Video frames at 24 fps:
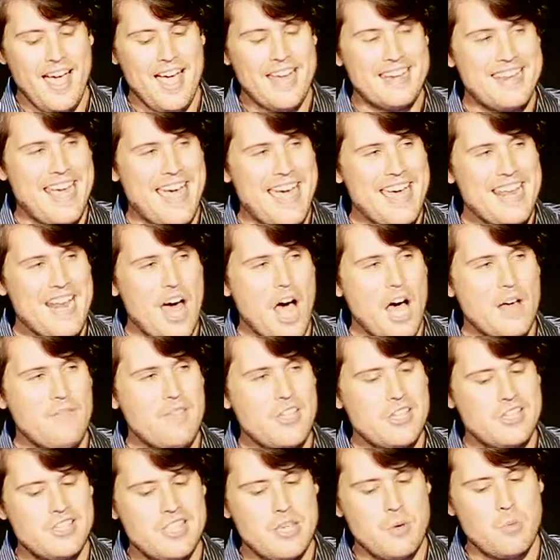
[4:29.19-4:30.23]
Dad
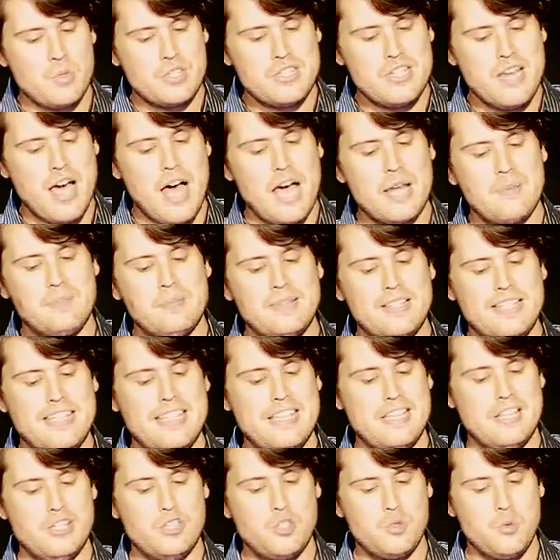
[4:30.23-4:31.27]
obviously was not
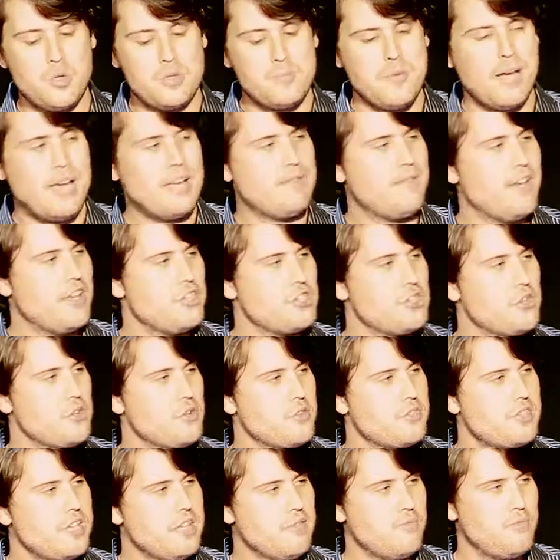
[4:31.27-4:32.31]
pleased with my
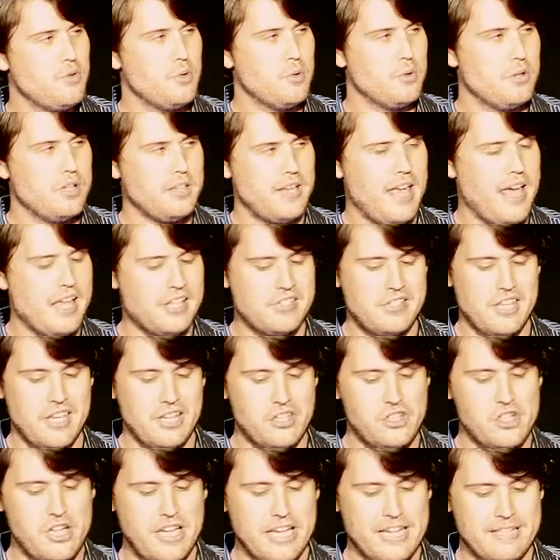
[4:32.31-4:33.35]
adventures in fuel and gas tank
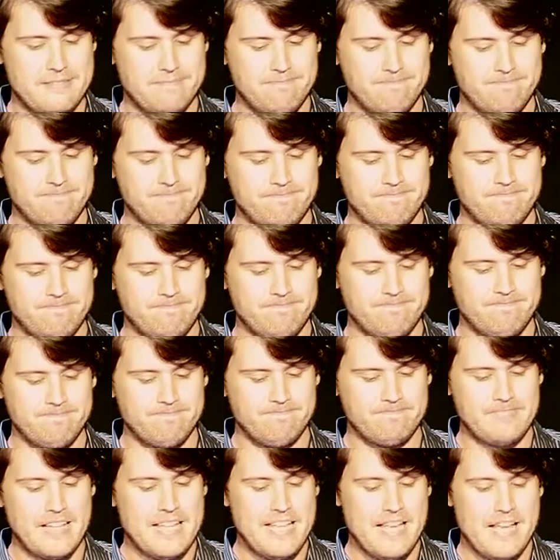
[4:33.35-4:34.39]
chicken.
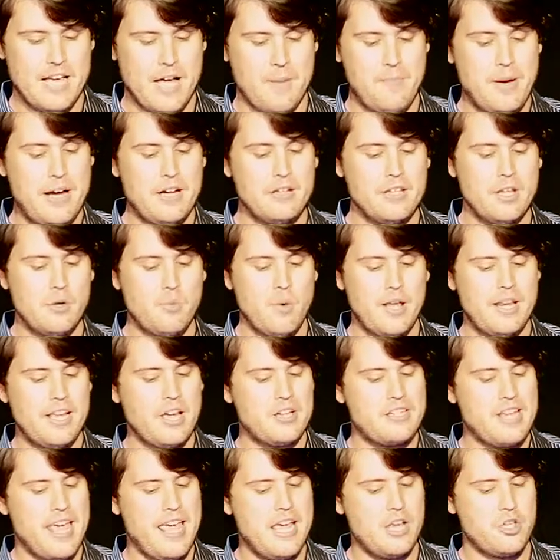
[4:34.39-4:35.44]
Apparently, running
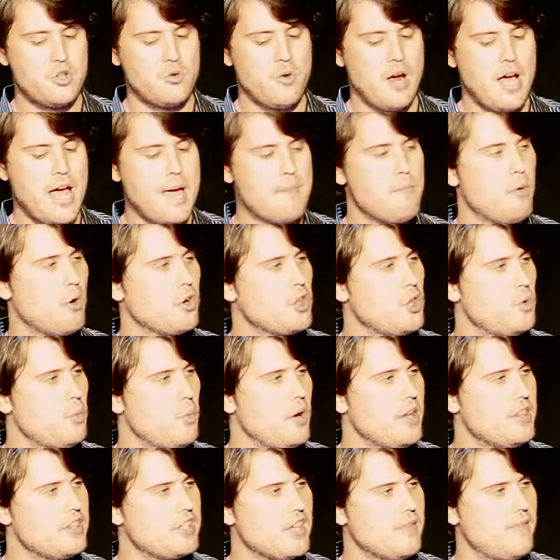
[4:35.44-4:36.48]
a tank dry more than
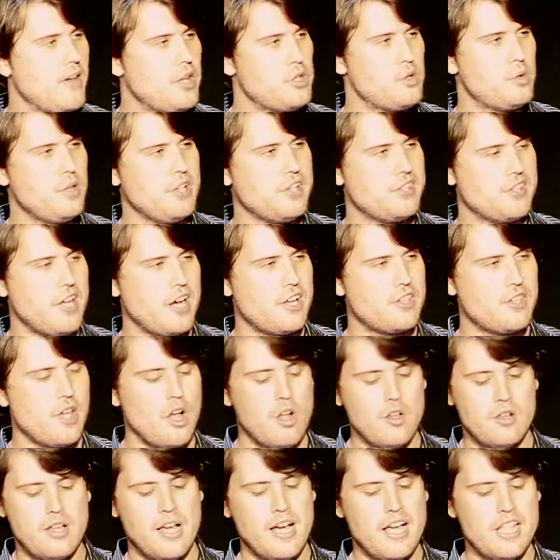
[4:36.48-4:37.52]
once eventually sucks
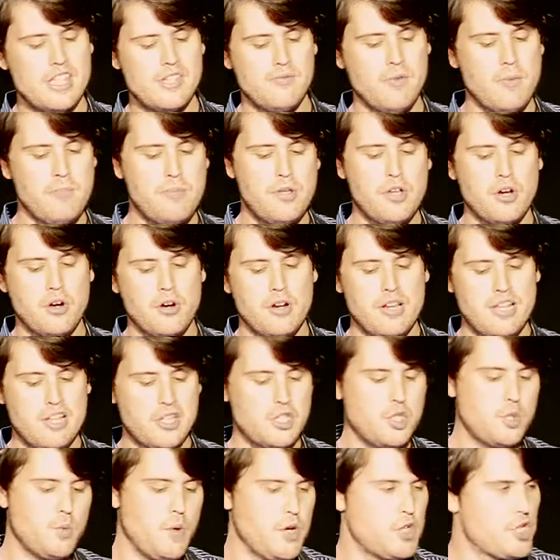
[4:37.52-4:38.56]
all kinds of
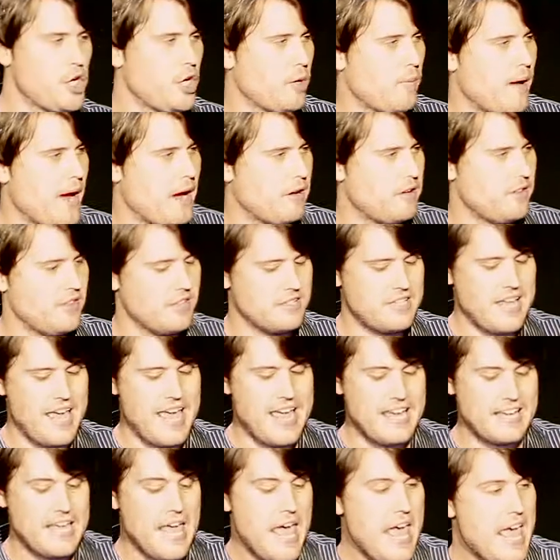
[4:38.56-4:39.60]
impurities swishing around in the
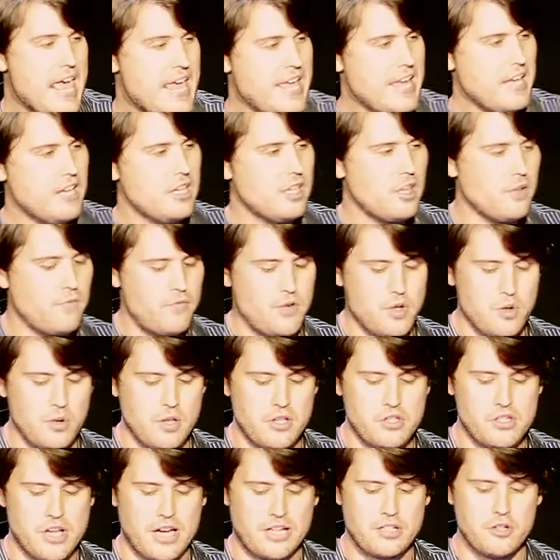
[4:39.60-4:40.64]
tank into the fuel
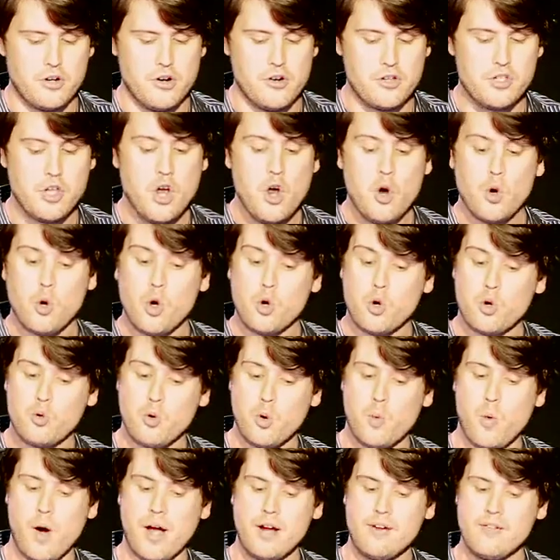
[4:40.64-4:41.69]
injectors,
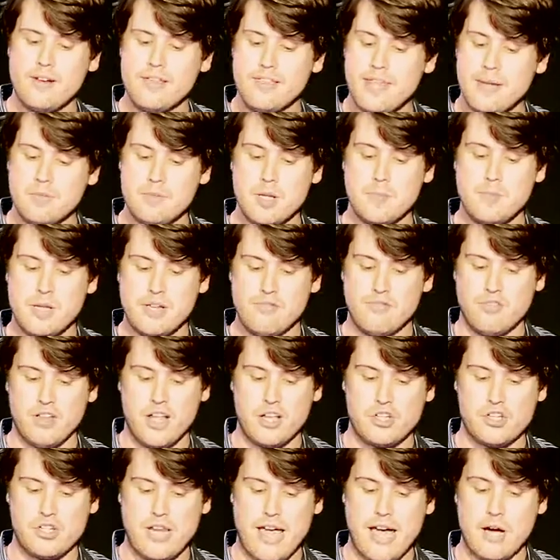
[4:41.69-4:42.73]
requiring them to be
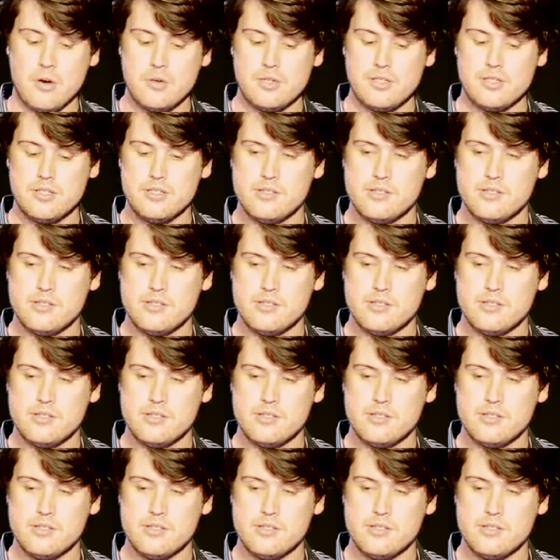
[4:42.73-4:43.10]
flushed out.